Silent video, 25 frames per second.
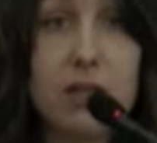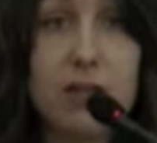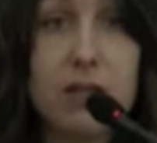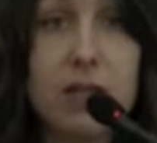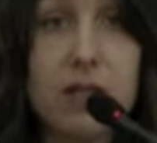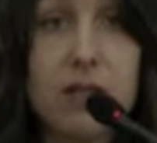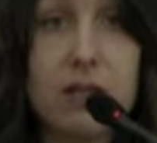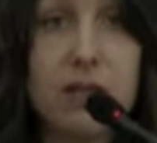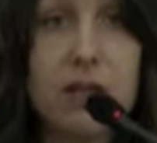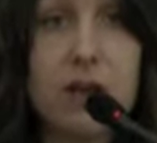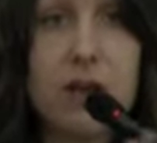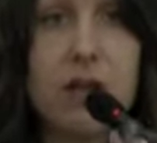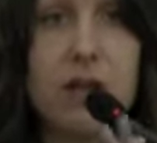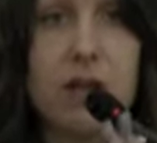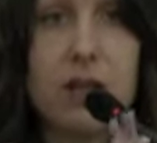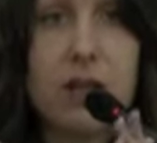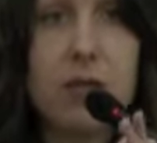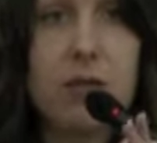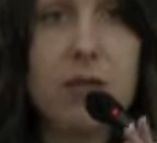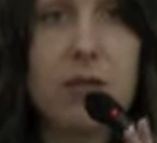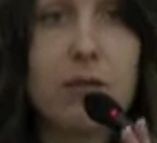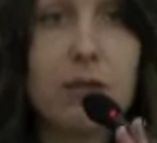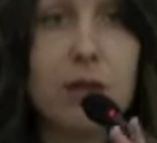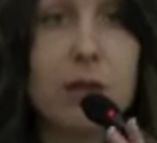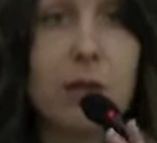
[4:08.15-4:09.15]
It's very
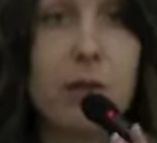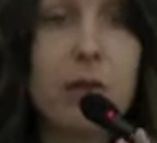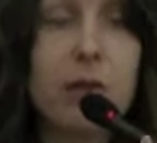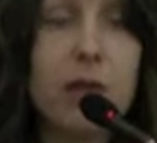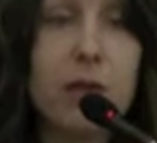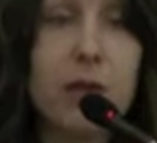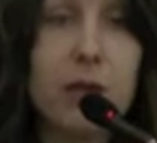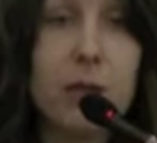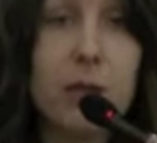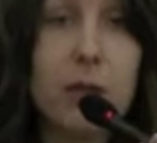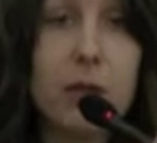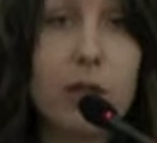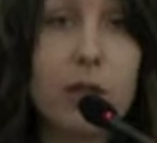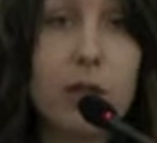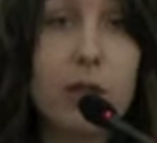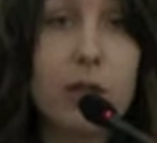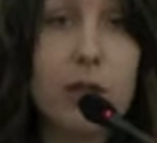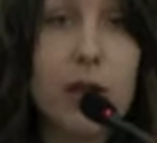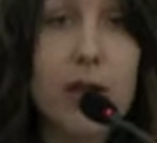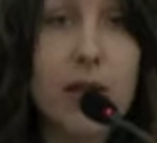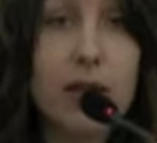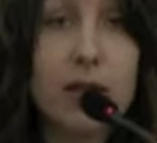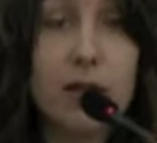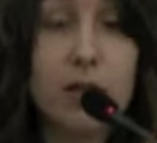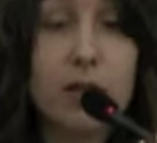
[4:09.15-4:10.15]
infrequently when you
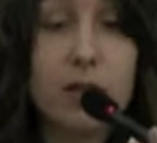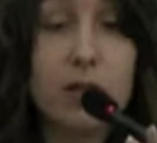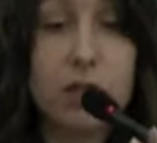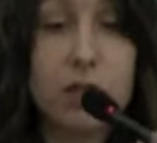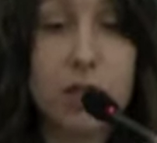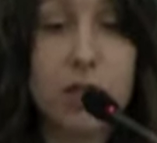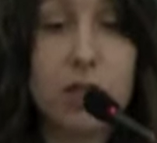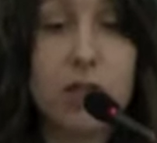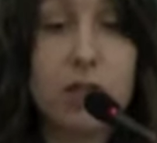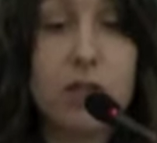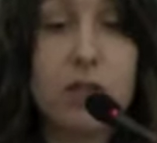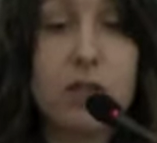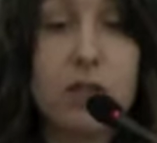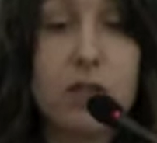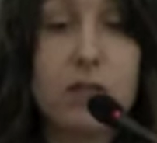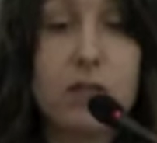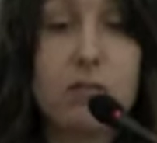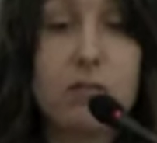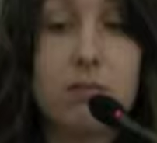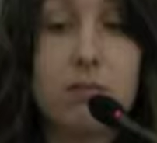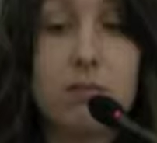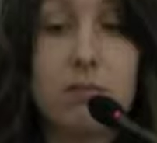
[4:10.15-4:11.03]
get just